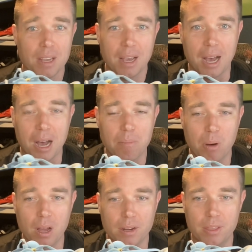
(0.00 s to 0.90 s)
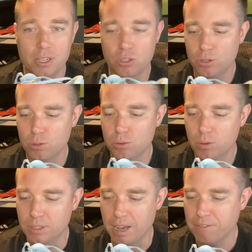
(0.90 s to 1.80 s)
But this shoe
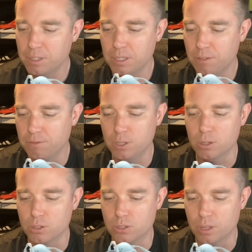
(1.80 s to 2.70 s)
definitely feels,